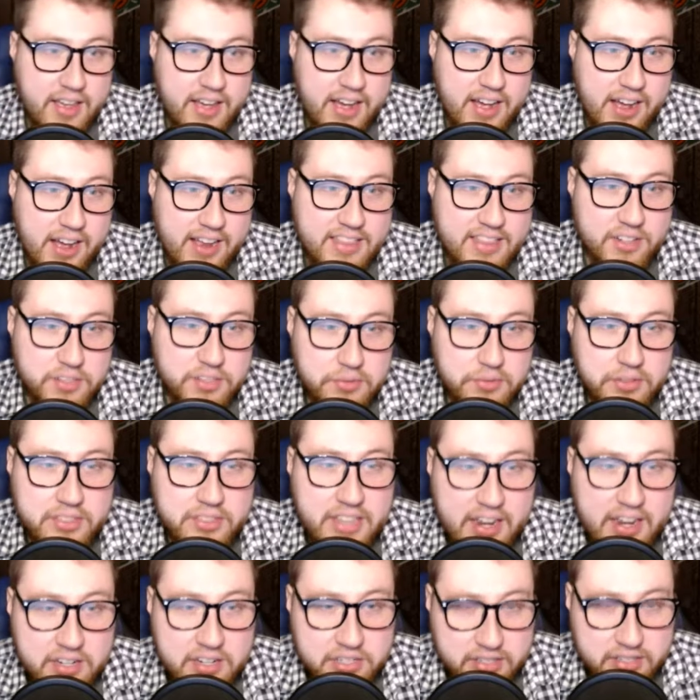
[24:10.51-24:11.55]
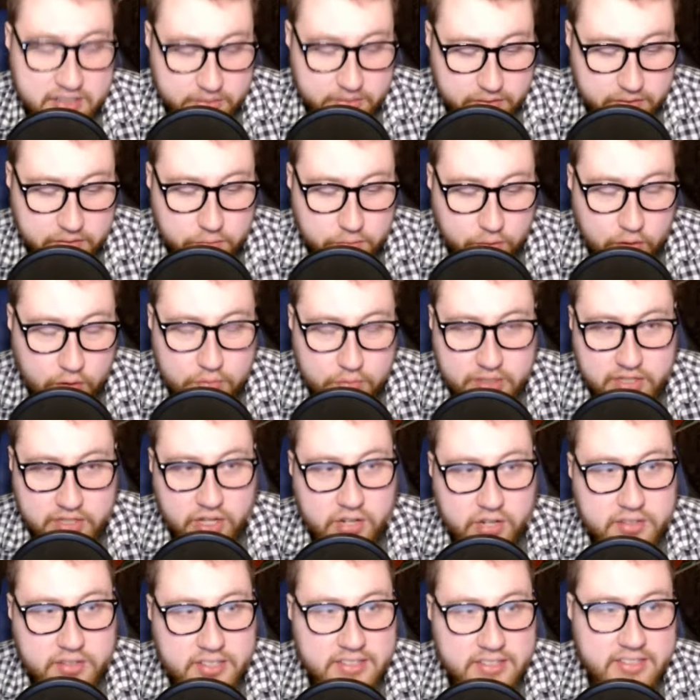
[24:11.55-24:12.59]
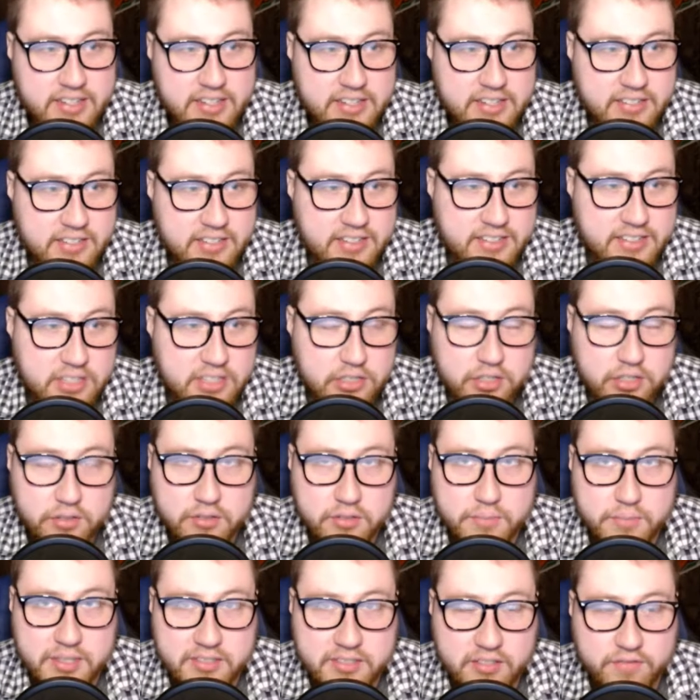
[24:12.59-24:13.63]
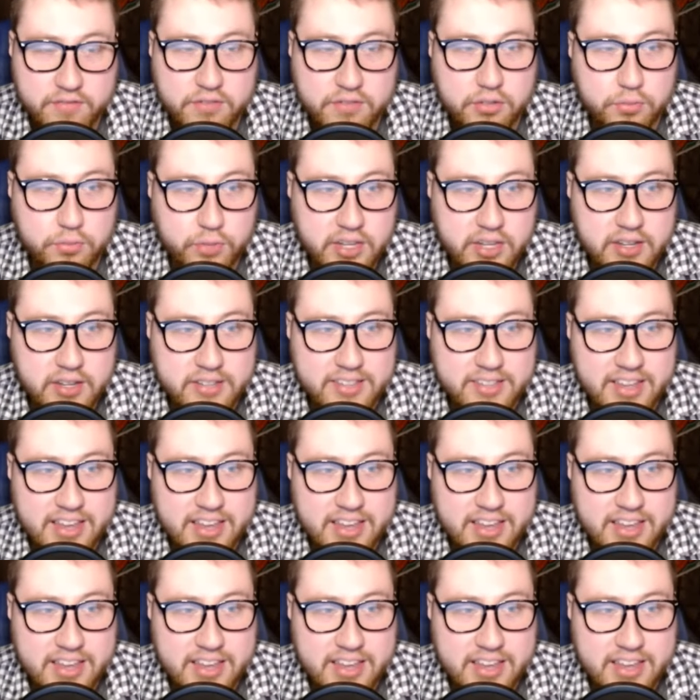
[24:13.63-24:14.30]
And there's a real danger that Swift won't return this season as he due to miss a few weeks.